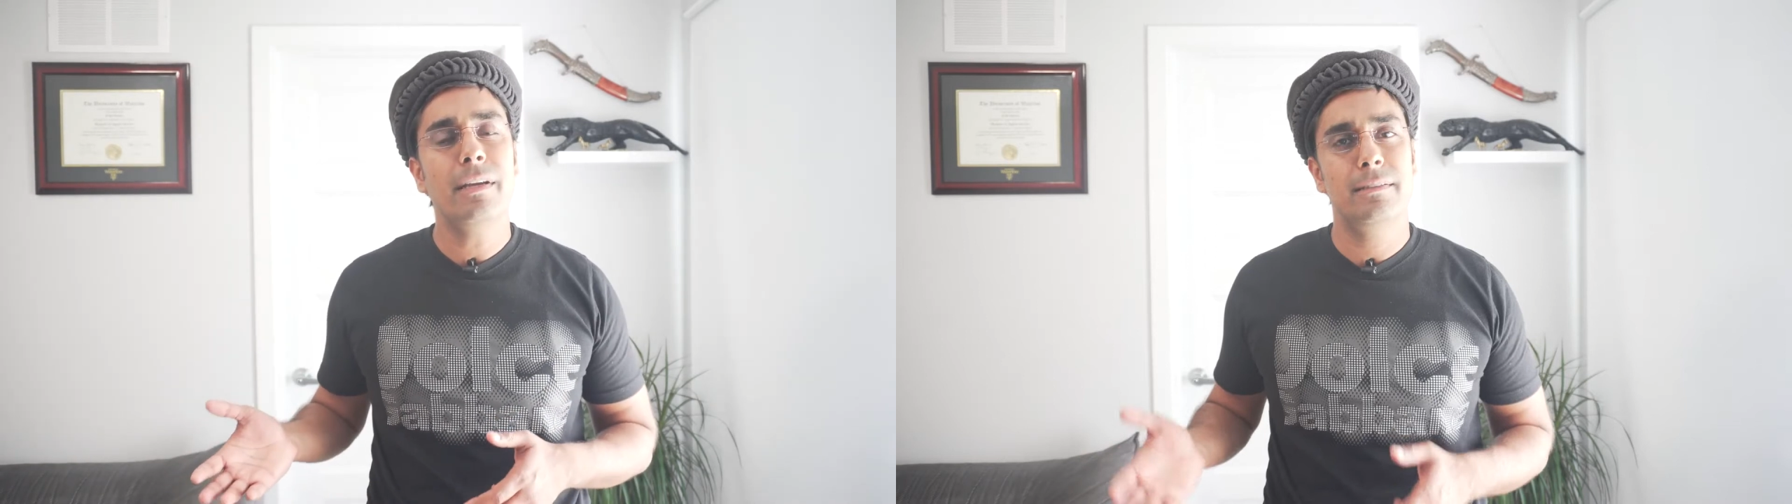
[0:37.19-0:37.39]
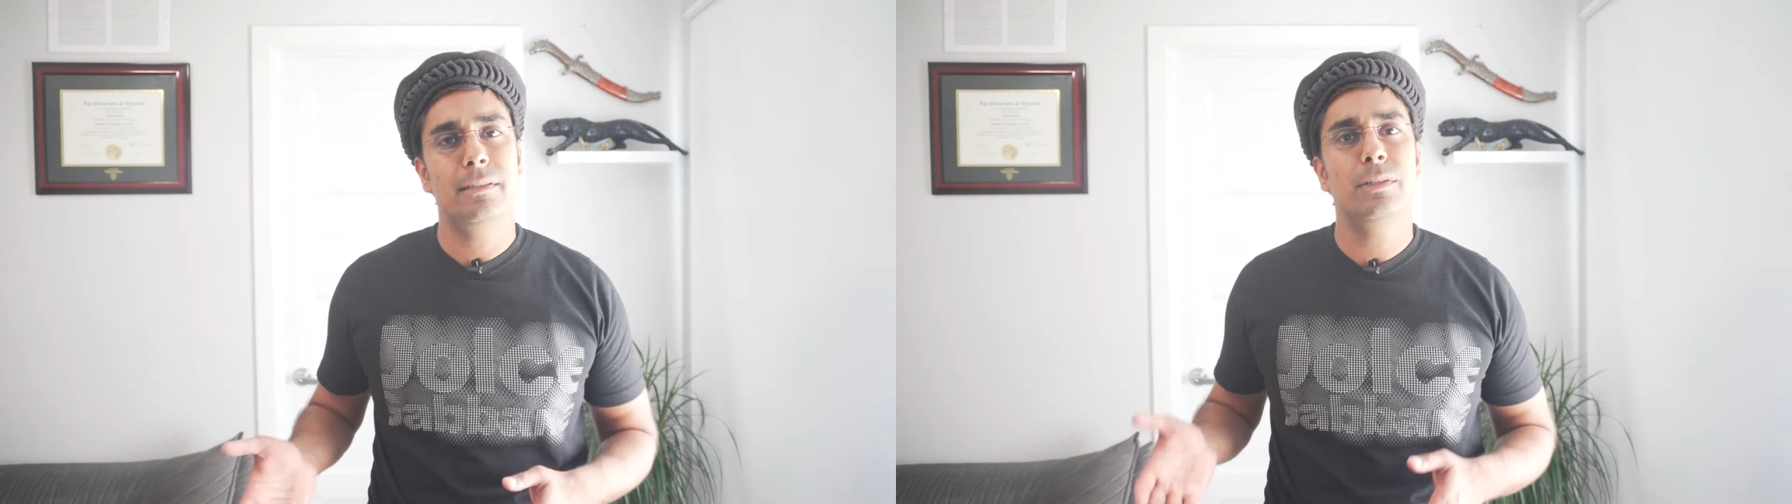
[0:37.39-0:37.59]

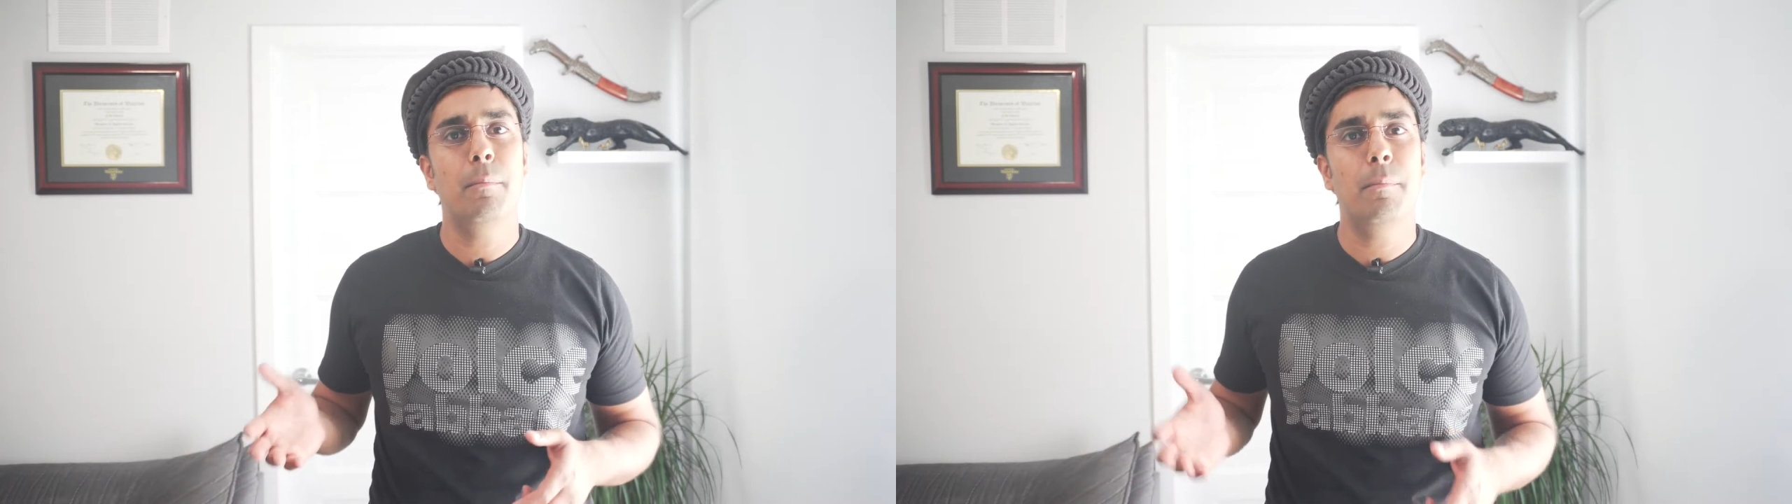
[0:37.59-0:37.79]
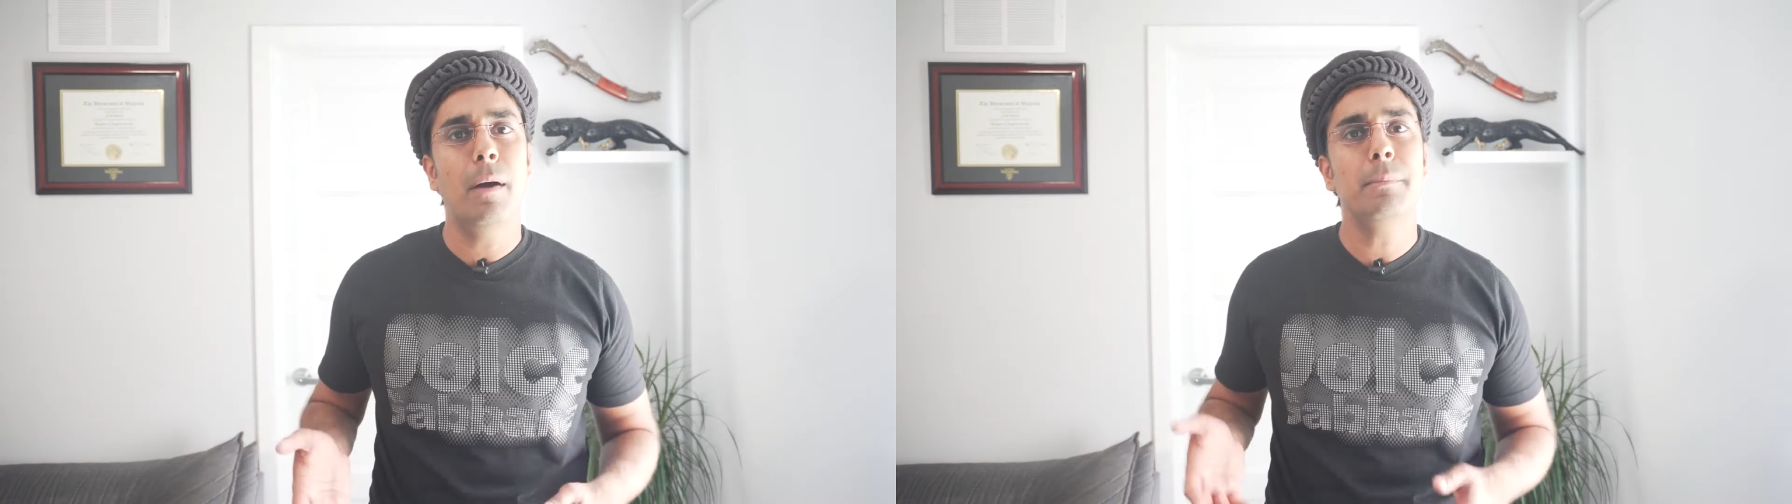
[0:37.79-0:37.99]
Is it your
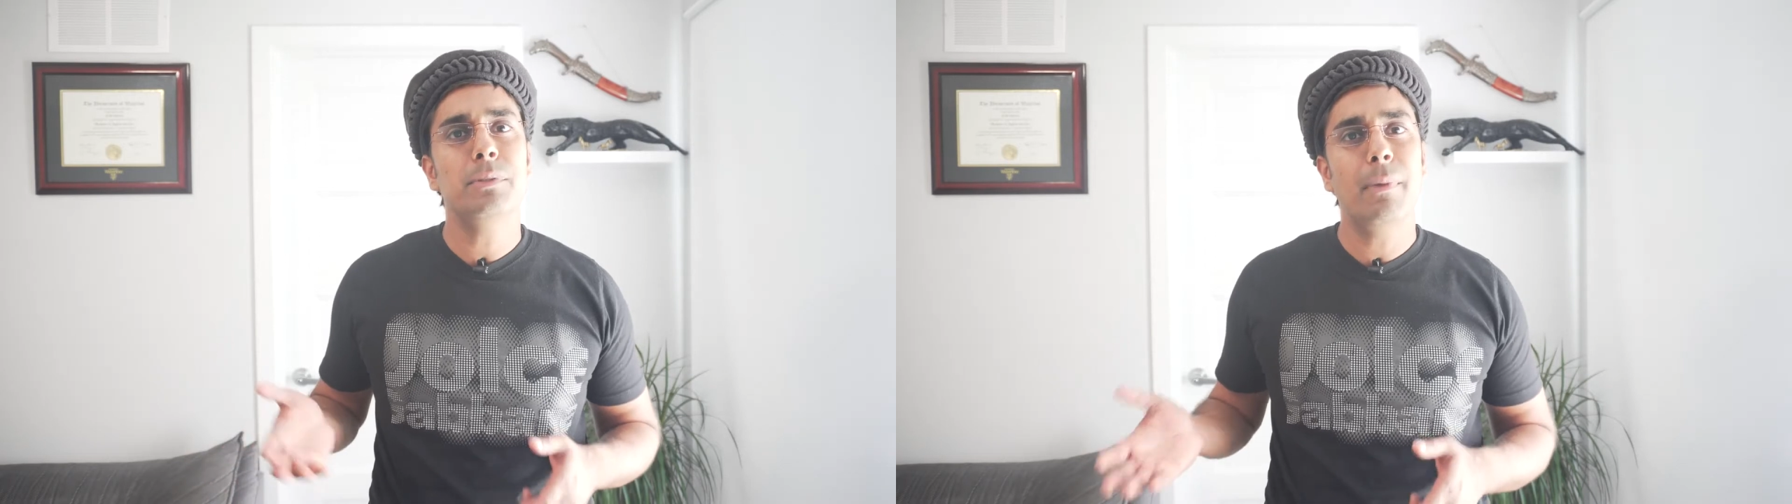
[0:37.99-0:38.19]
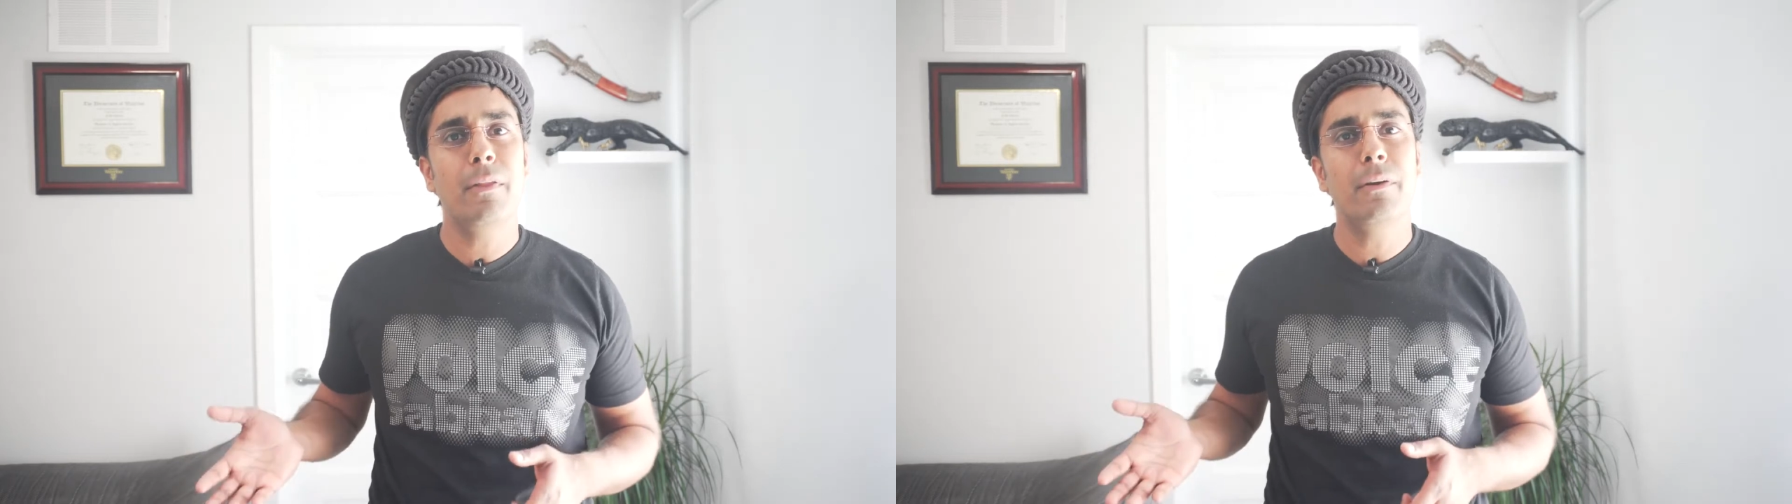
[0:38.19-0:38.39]

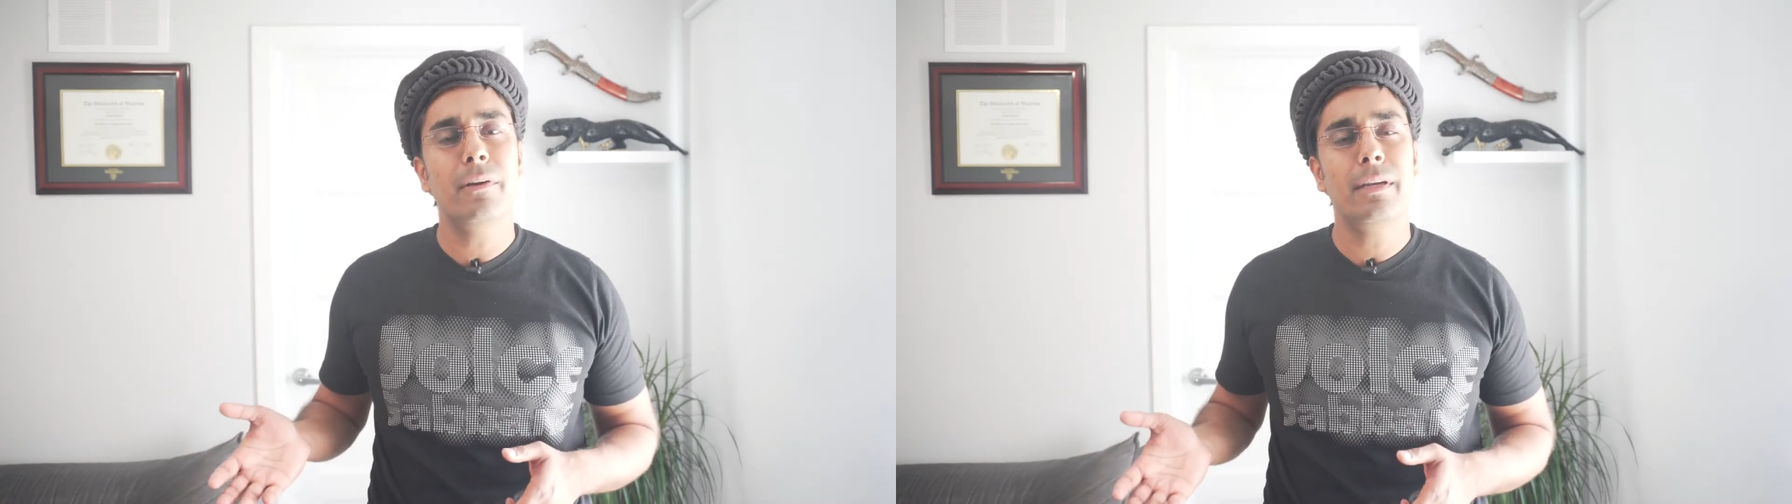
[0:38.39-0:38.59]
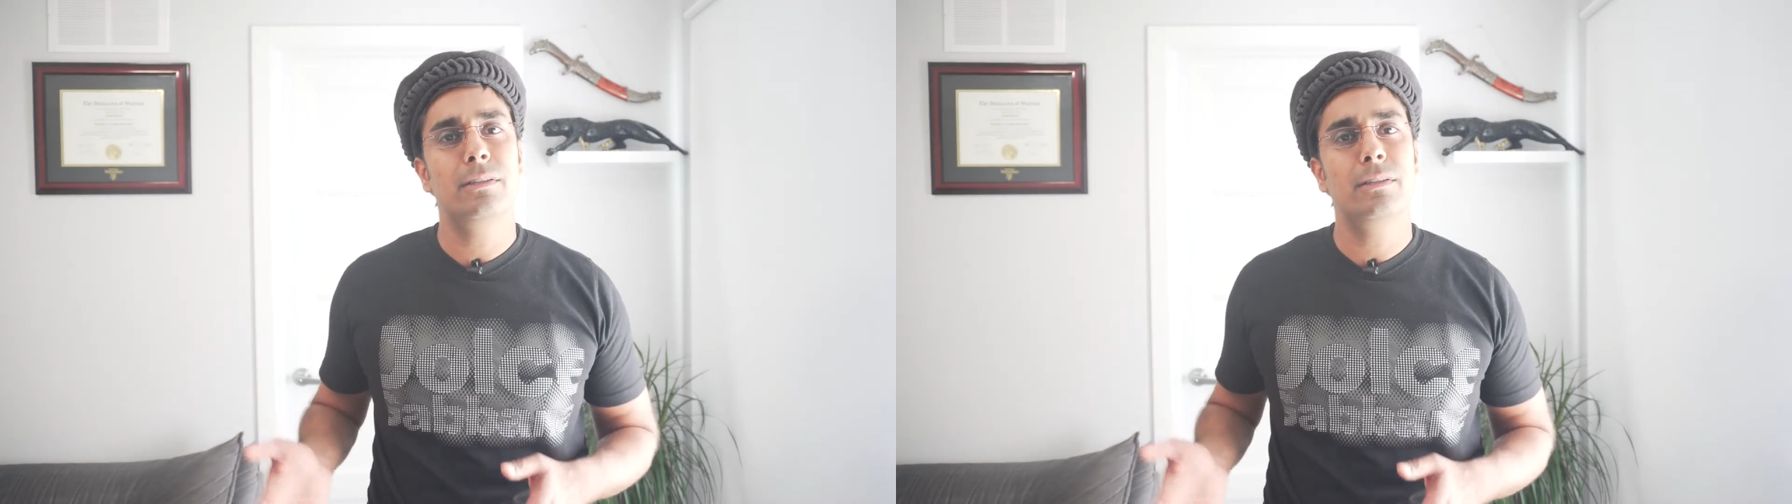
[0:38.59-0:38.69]
mom's mother?